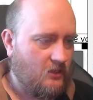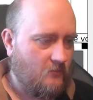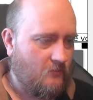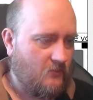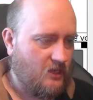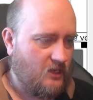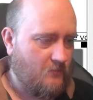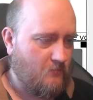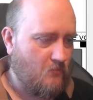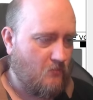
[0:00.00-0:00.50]

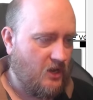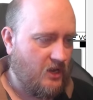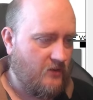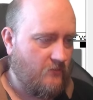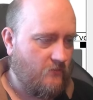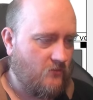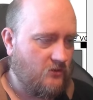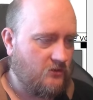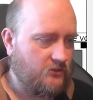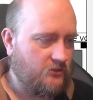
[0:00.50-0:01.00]
My mine
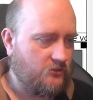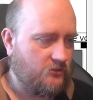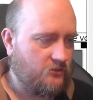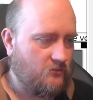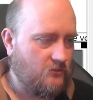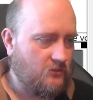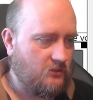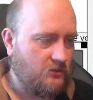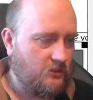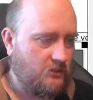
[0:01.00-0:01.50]
walls
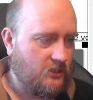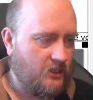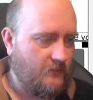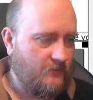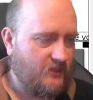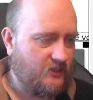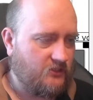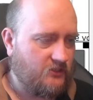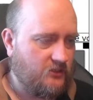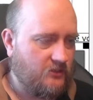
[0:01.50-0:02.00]
tool. I'm
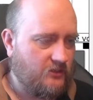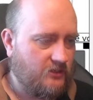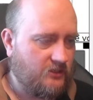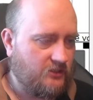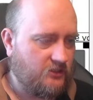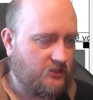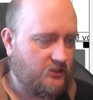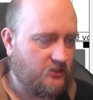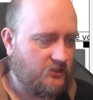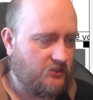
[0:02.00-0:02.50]
actually gonna
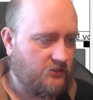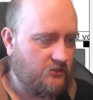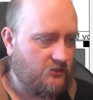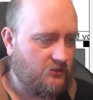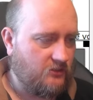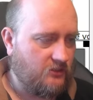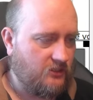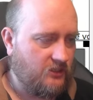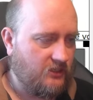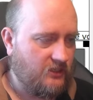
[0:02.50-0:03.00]

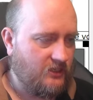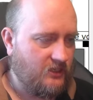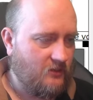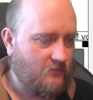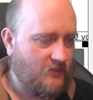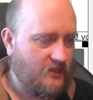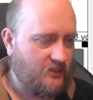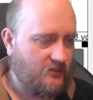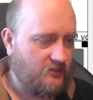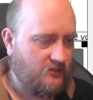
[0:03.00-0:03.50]
start a little
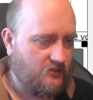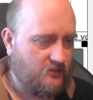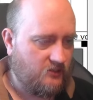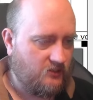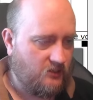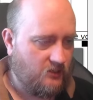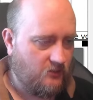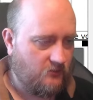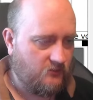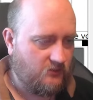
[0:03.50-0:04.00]
bit
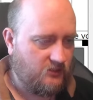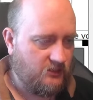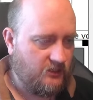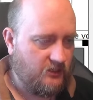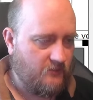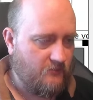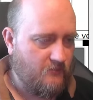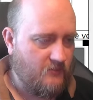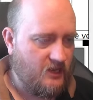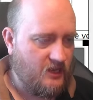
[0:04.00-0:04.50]
outside
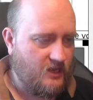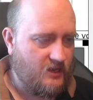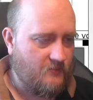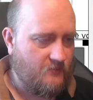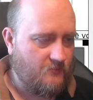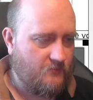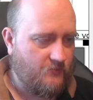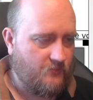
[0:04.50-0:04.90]
the map,